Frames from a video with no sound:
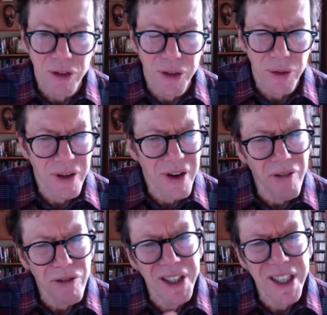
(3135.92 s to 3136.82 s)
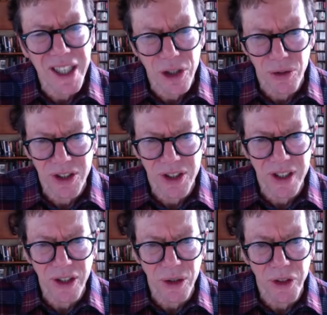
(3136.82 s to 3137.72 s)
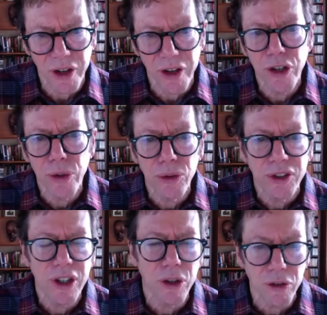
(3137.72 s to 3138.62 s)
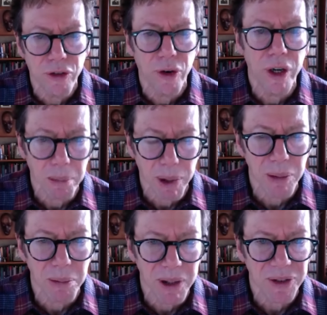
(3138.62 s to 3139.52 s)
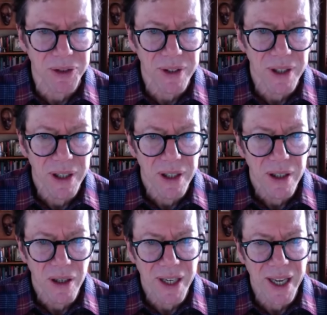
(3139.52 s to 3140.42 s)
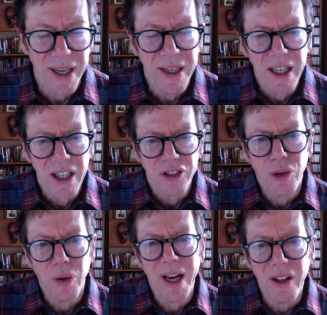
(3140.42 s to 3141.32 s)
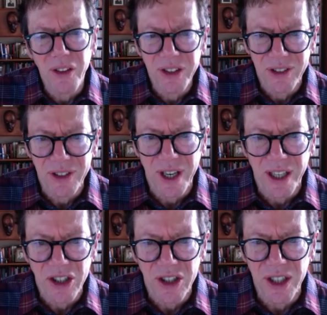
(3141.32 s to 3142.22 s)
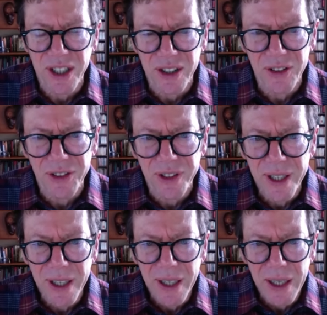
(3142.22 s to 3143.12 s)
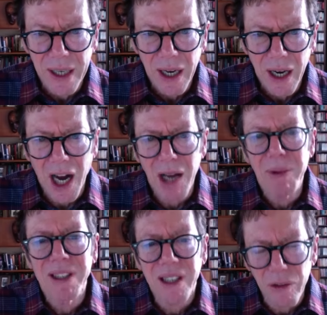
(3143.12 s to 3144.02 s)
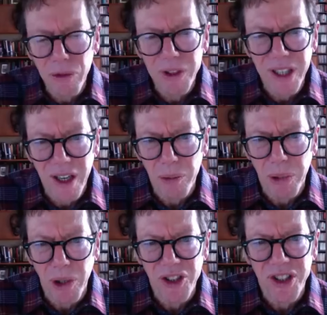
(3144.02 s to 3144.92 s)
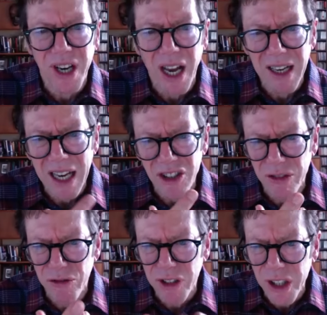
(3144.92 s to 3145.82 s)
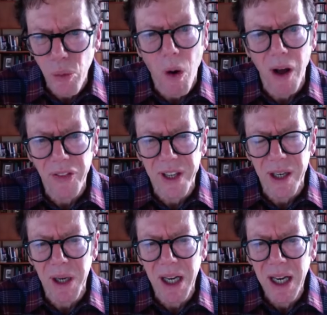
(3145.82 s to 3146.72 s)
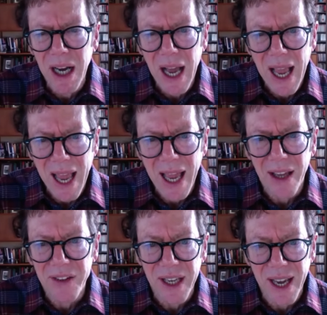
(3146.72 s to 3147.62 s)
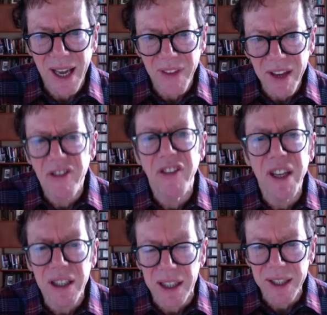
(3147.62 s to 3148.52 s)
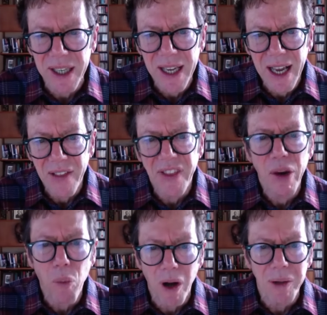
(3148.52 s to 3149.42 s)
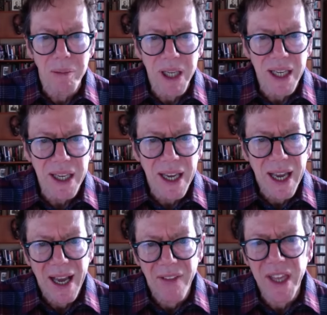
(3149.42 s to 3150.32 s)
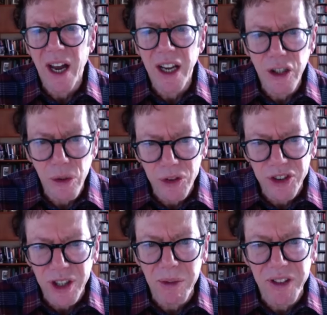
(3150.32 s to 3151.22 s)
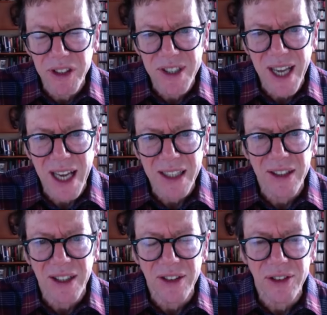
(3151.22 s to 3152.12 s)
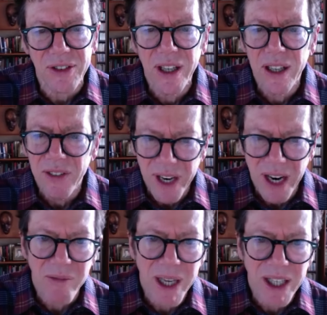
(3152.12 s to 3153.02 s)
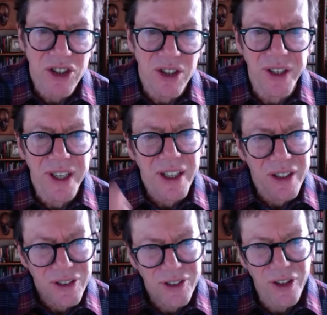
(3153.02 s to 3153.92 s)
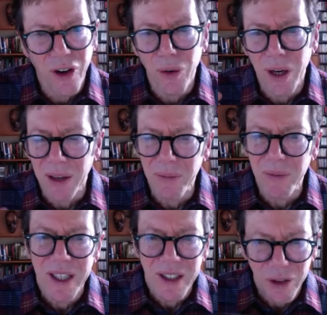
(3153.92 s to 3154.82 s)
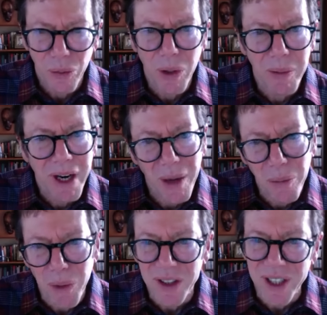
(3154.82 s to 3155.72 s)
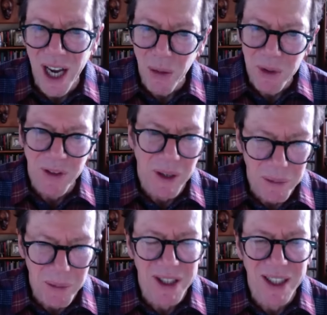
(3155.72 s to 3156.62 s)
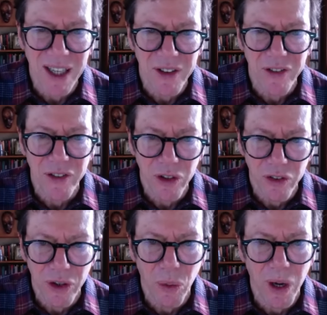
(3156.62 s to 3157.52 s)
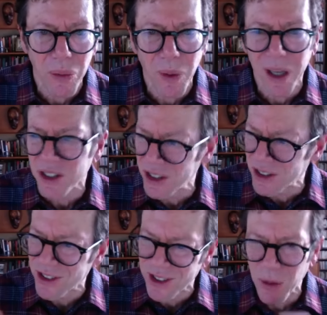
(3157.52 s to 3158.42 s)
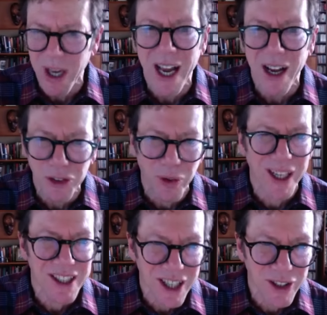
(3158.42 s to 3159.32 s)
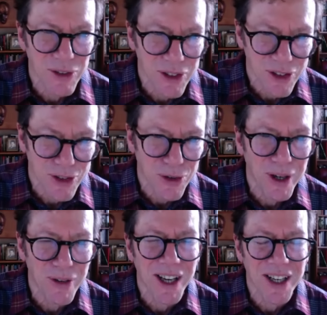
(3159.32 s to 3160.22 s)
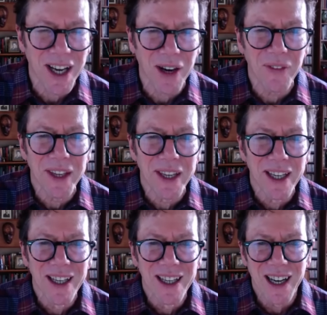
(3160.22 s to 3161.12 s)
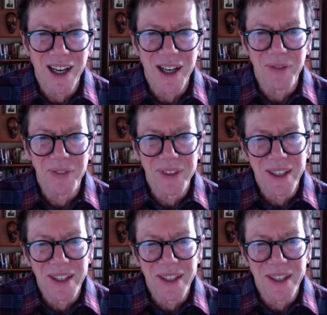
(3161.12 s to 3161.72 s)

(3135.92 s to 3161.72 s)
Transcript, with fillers: you. They're not really interested in you. They're using you for a purpose. Okay. So a healthy seduction is I'm in love with the other person. I actually really want them and and they feel it and they want me. And then I use some of these tactics that I mentioned. So um, the woman I'm with now, we've, we've been together for, for quite a while. She's she went out, so I can tell you this story right now. Um,